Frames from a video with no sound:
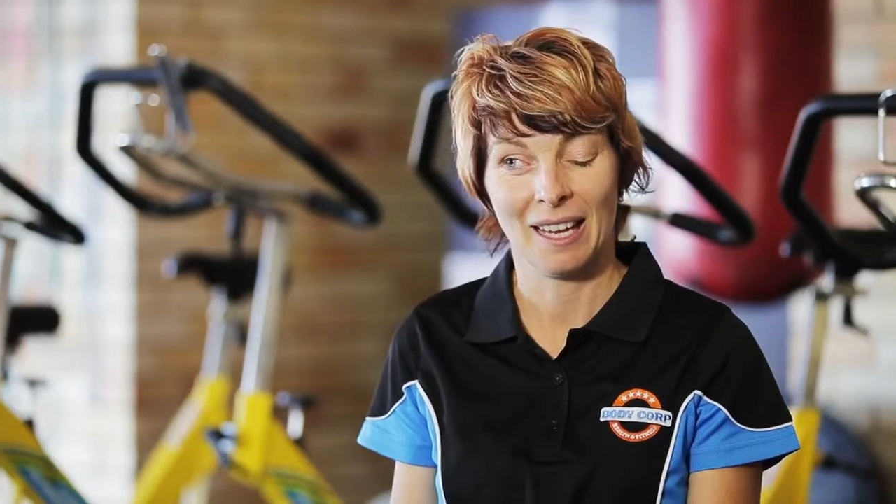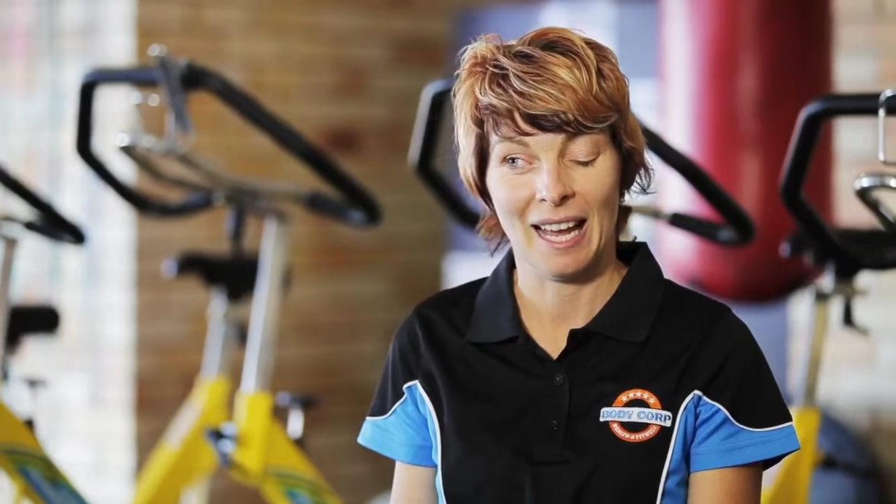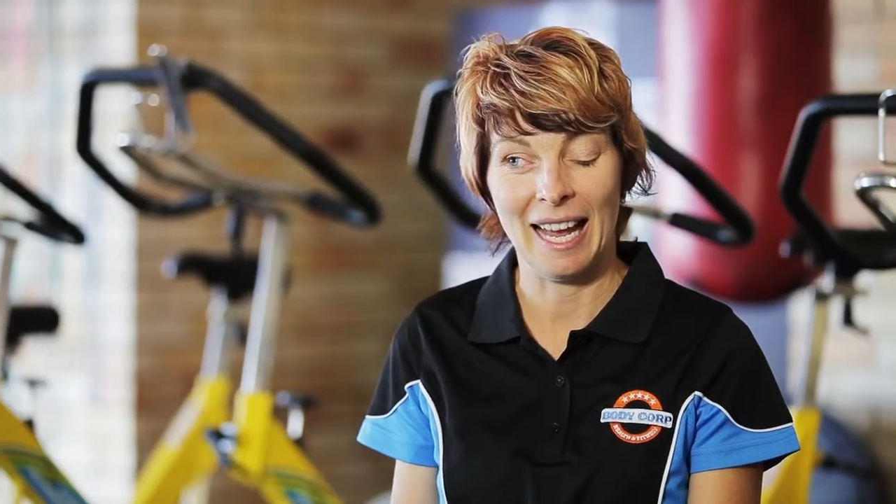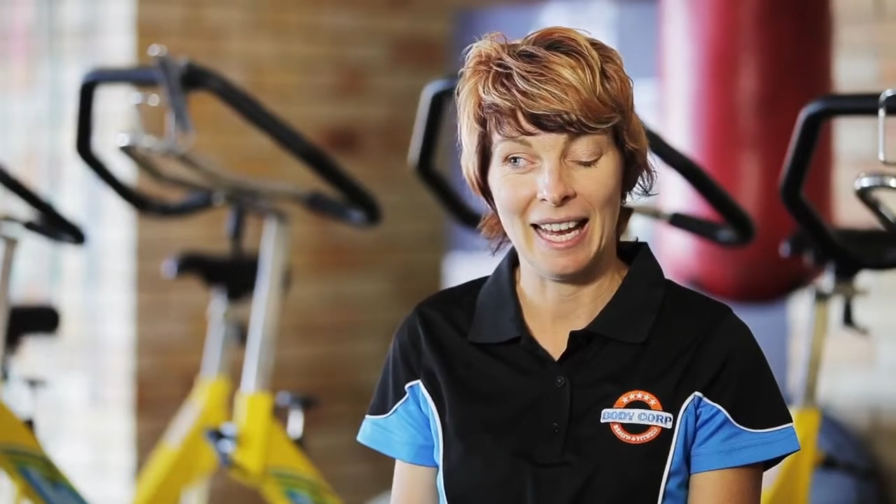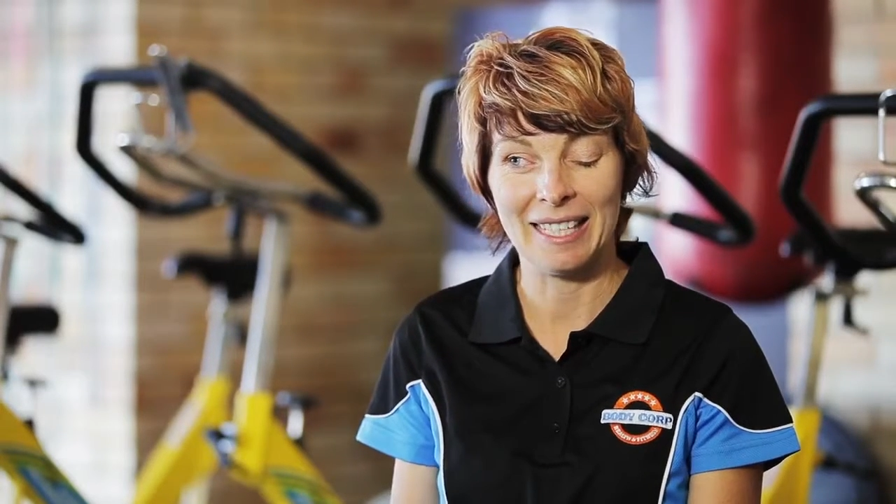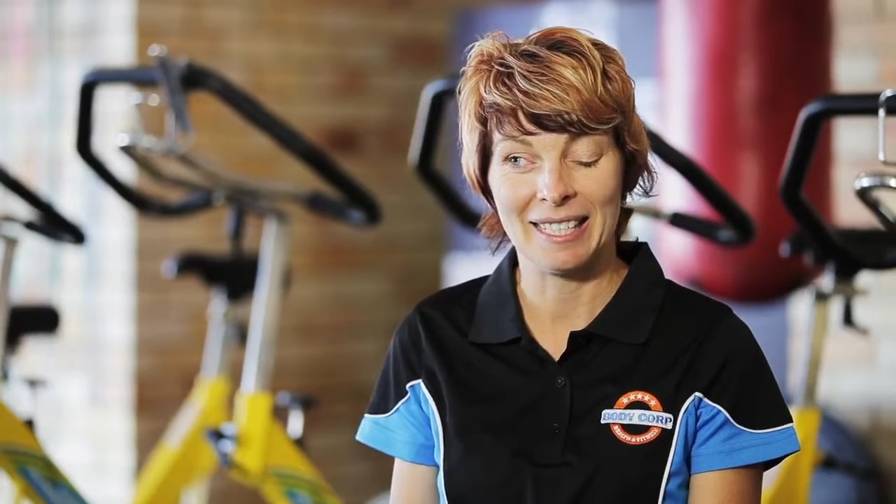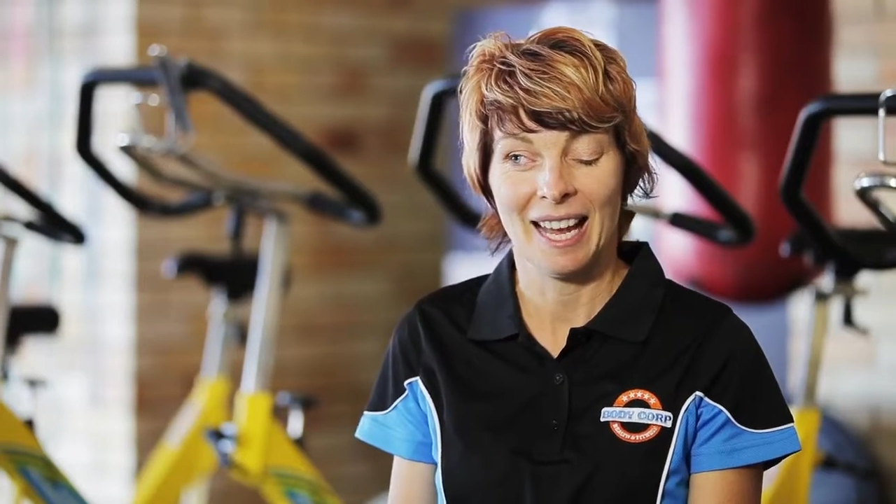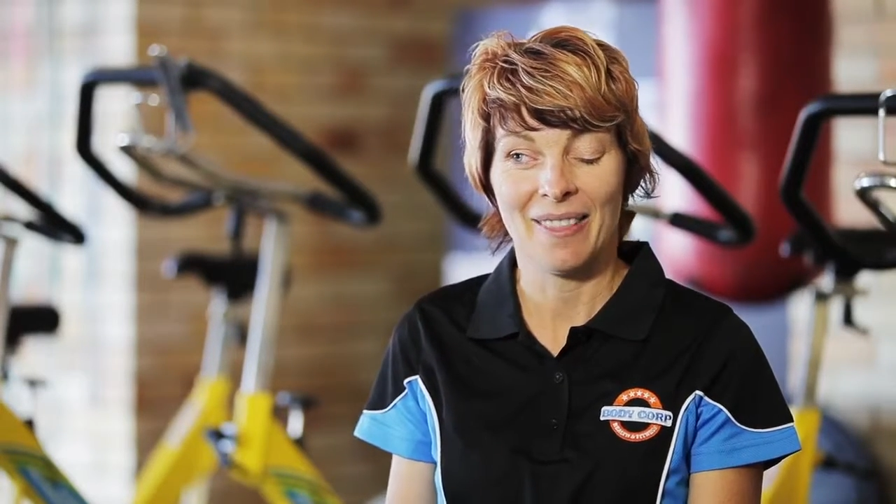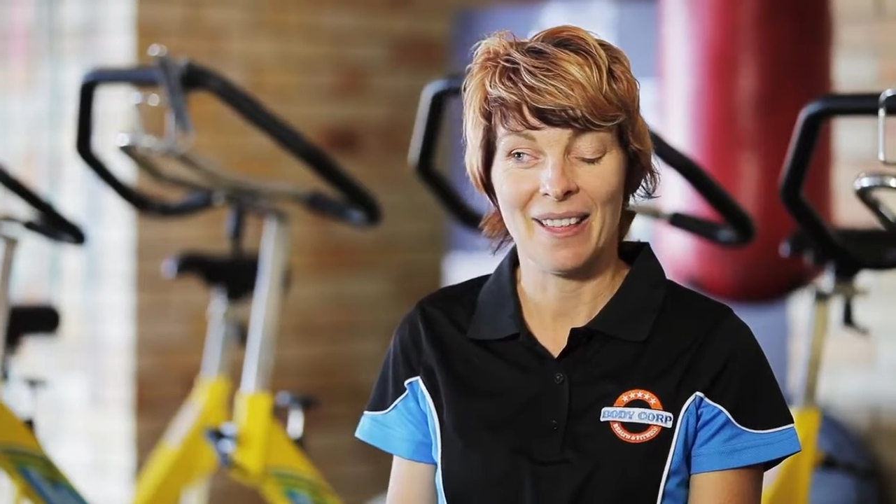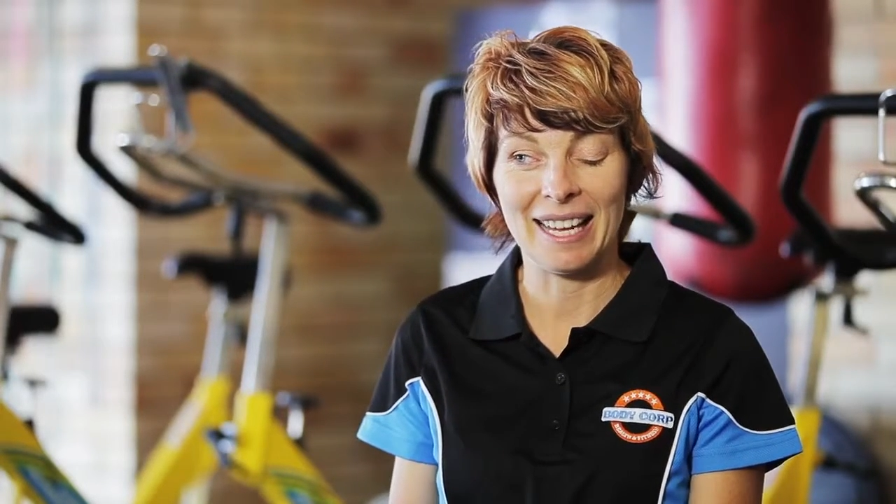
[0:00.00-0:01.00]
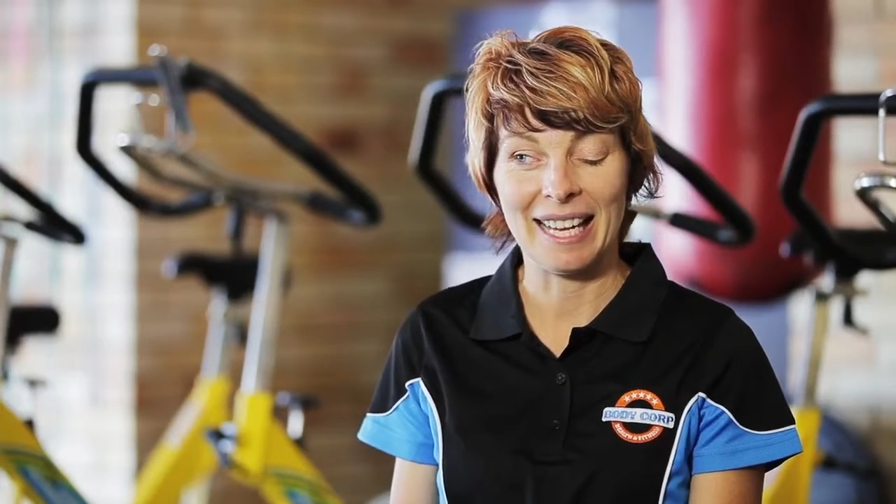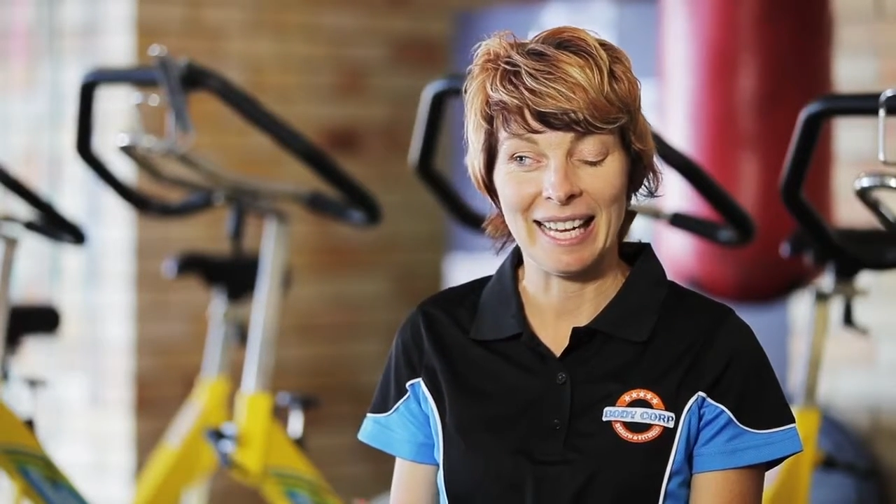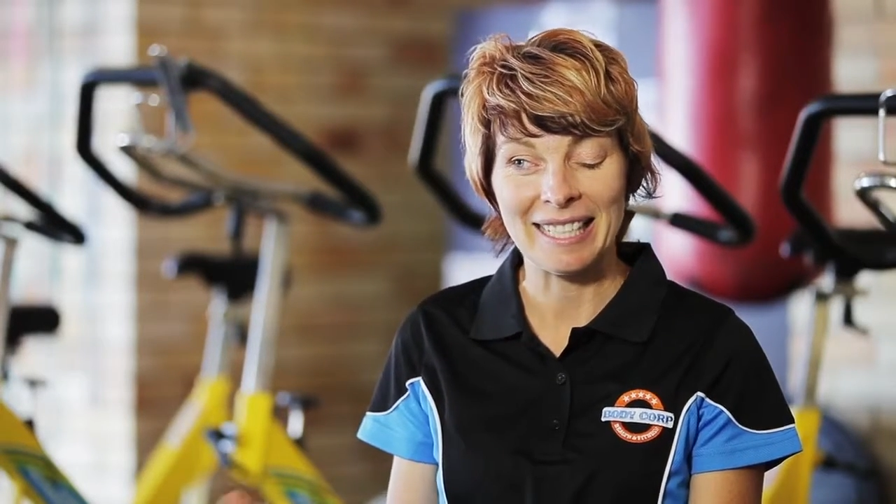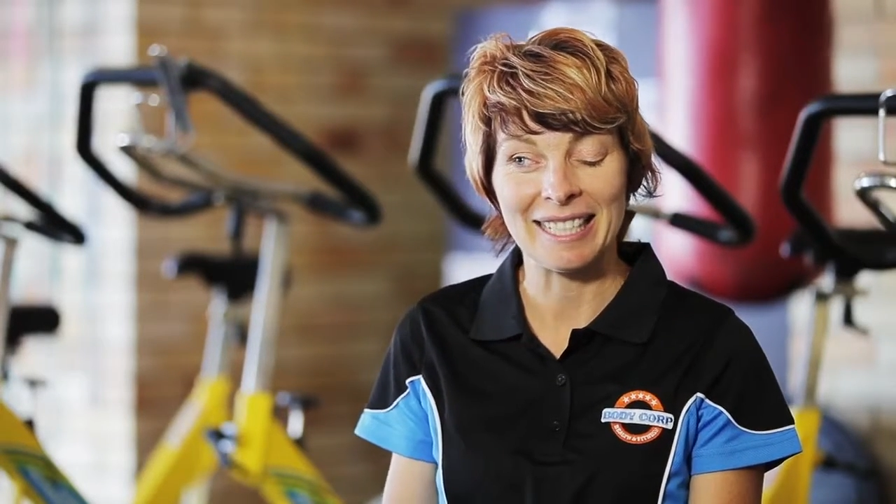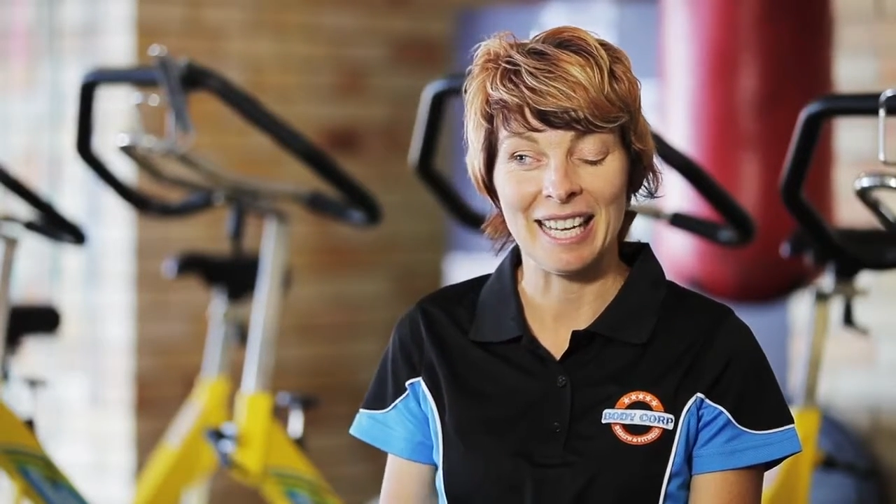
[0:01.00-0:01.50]
And they
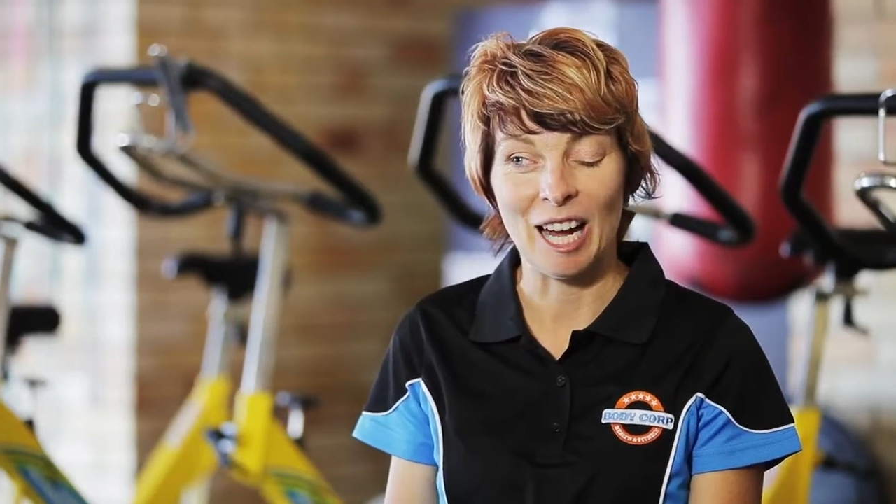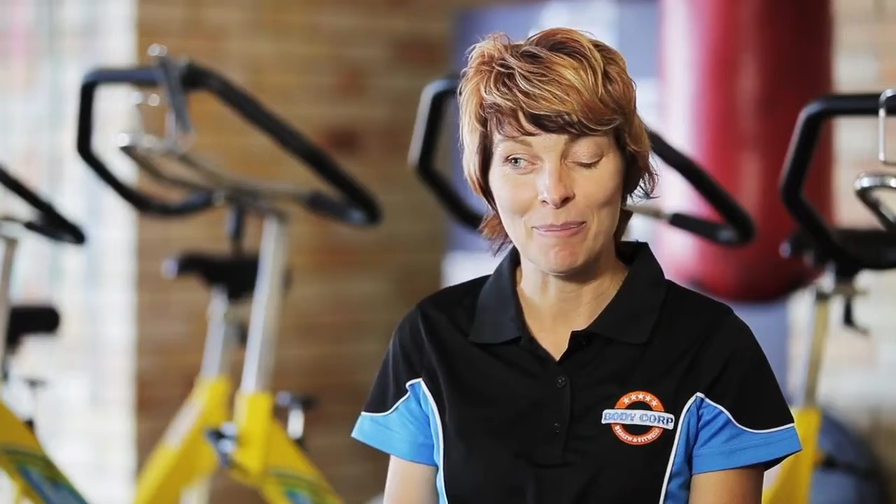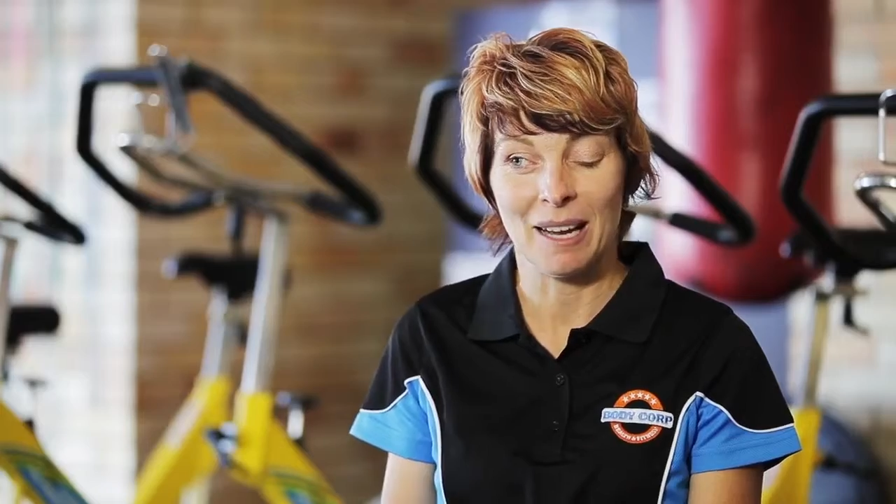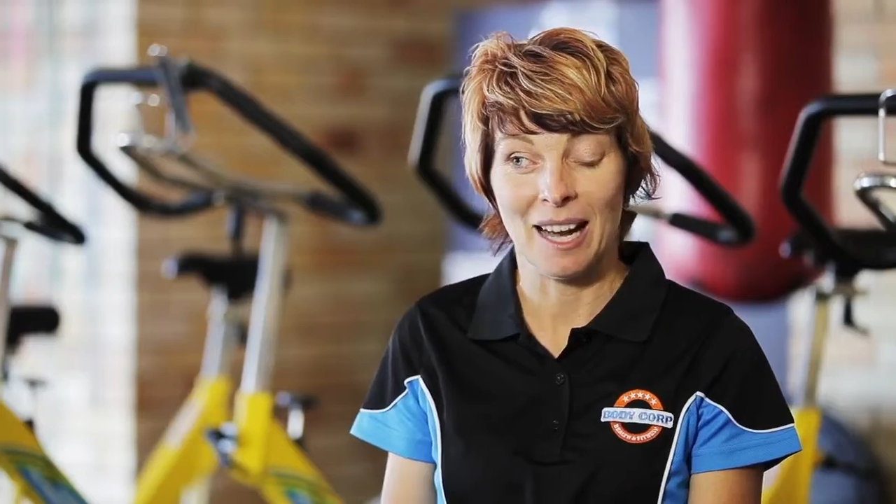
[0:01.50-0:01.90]
ended up